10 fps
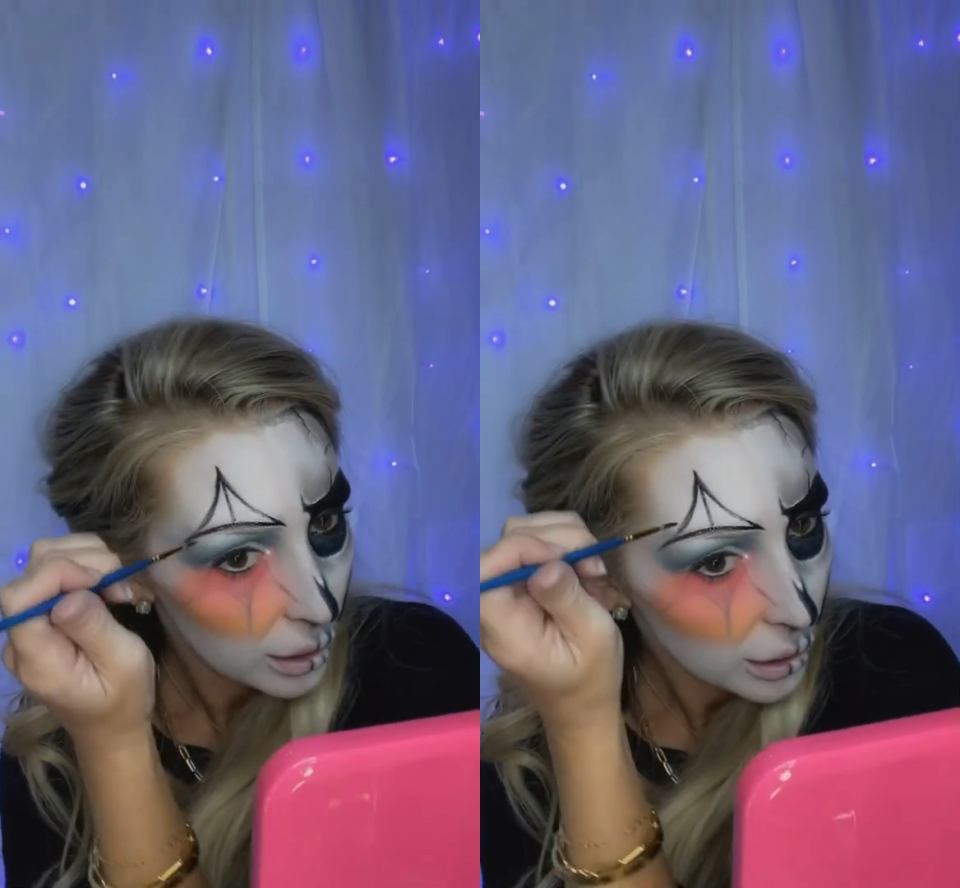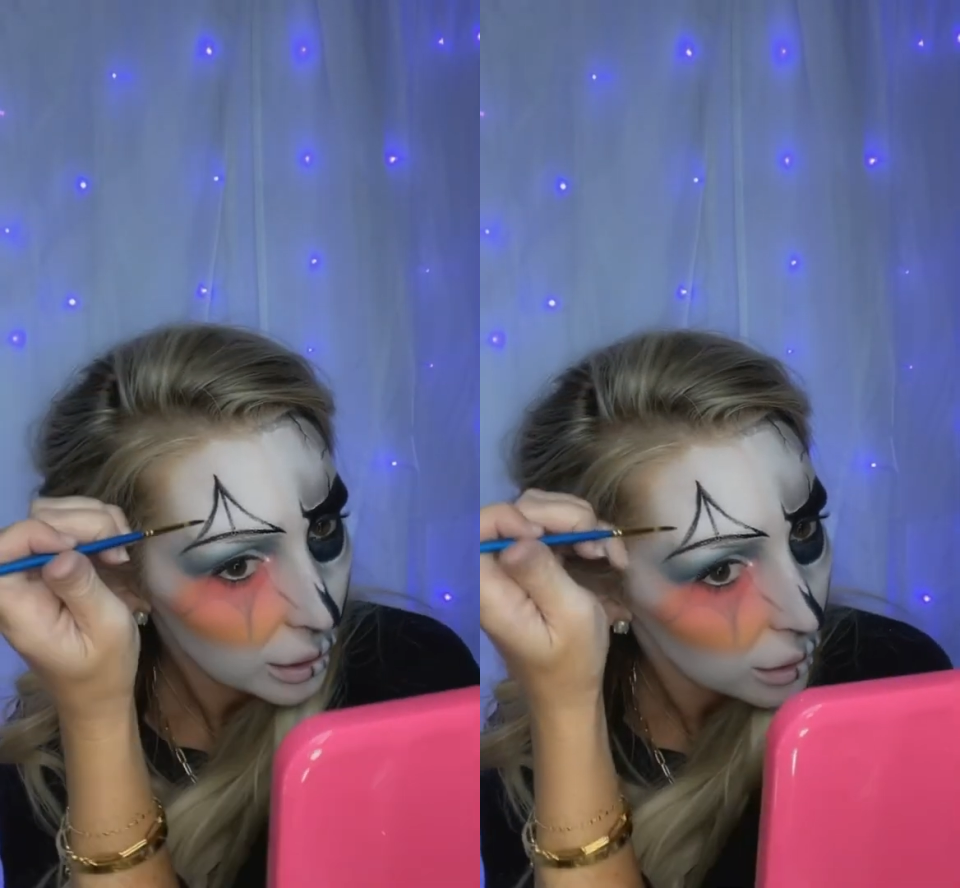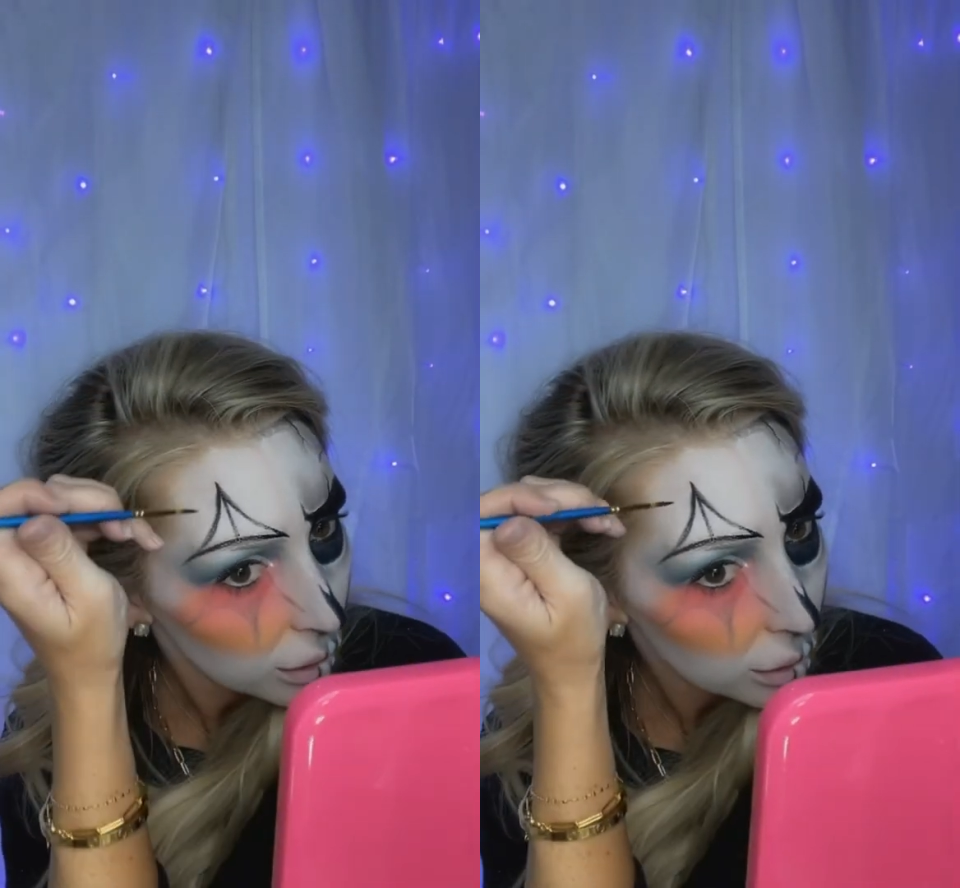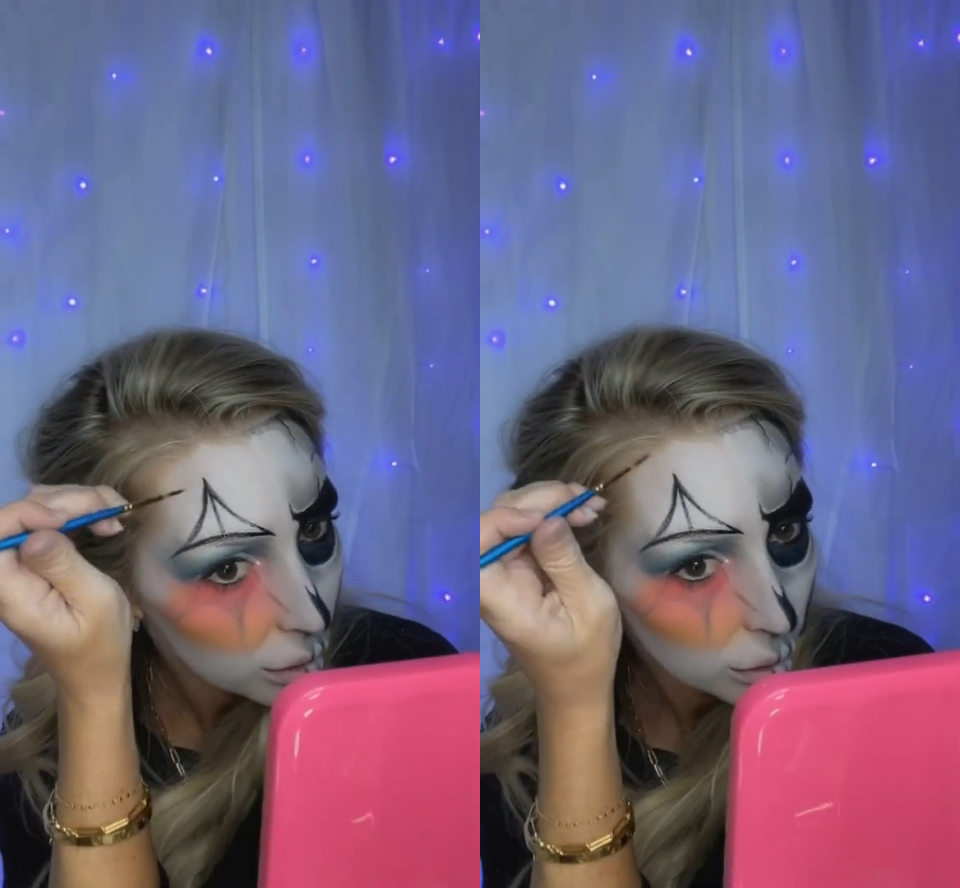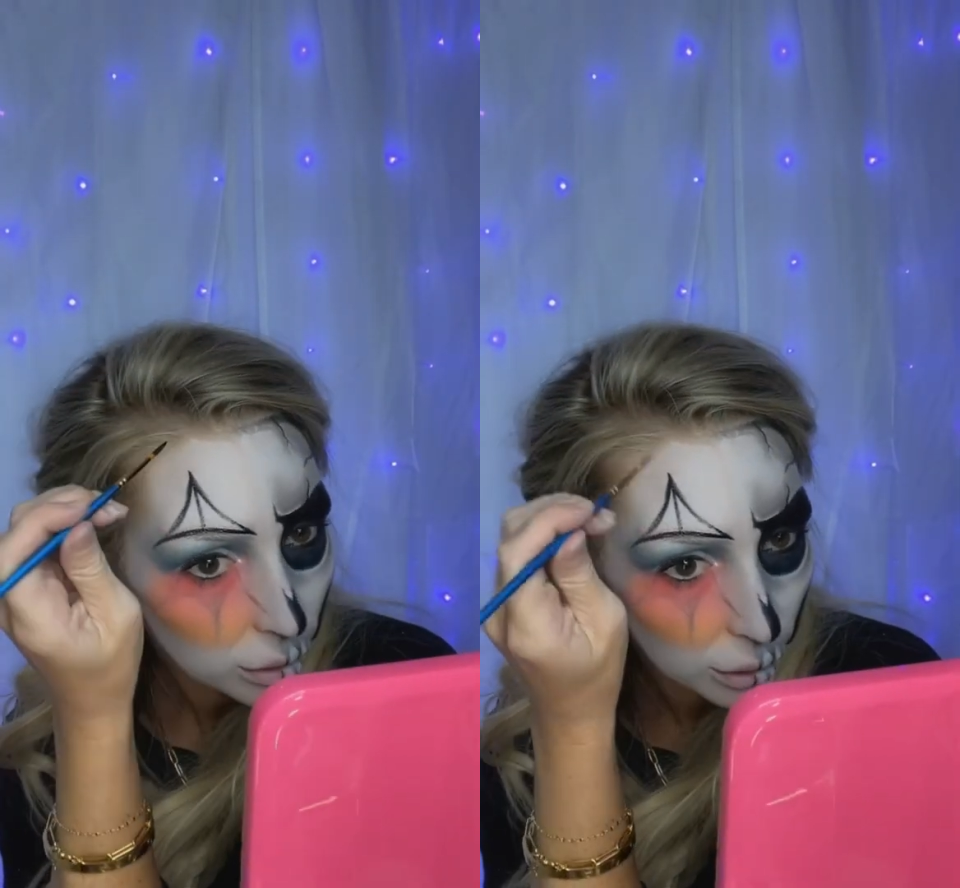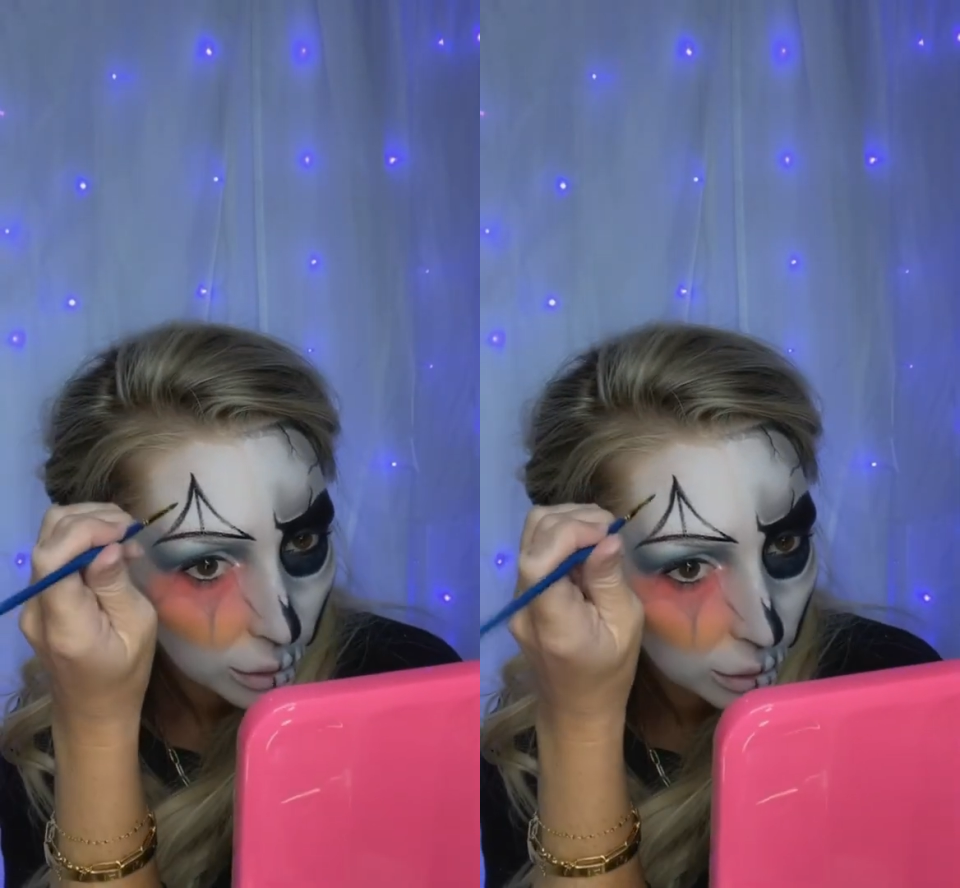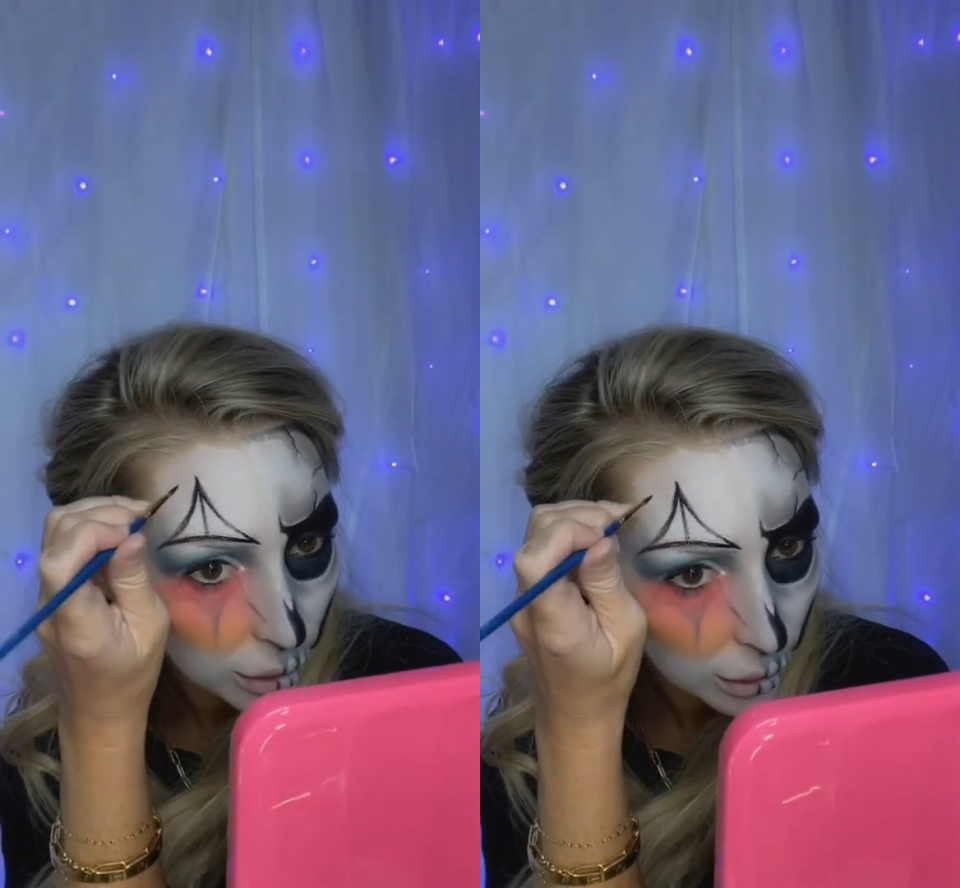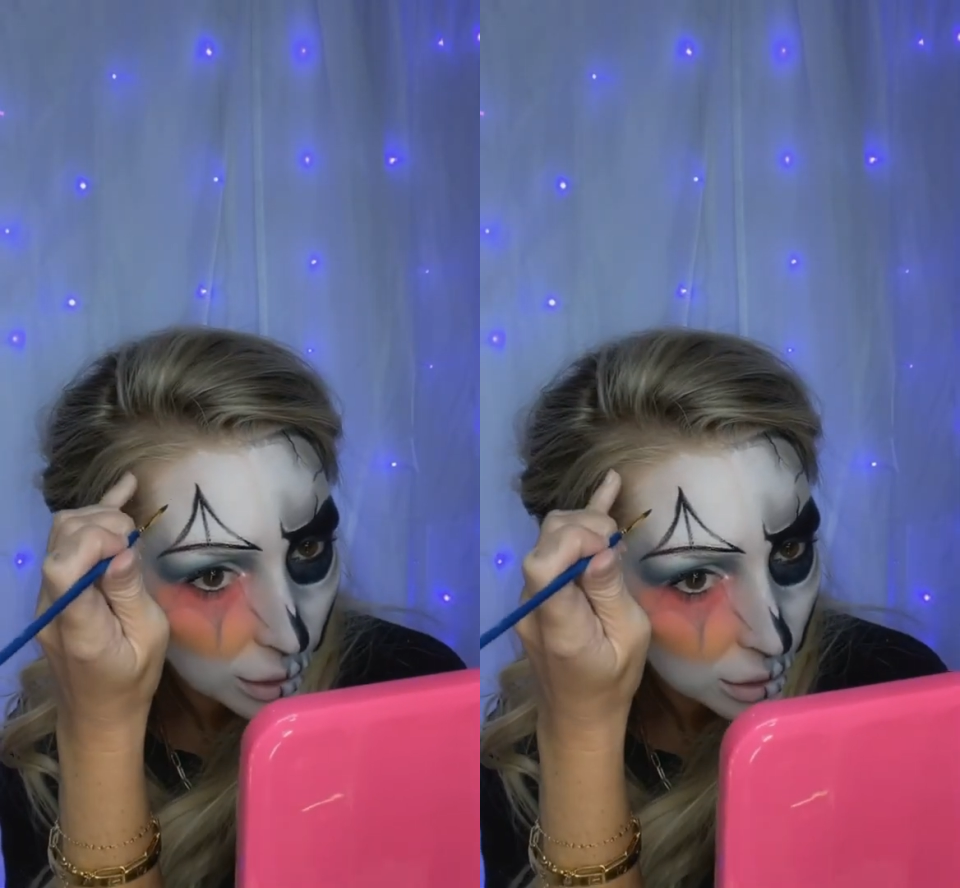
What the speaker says: here, and that's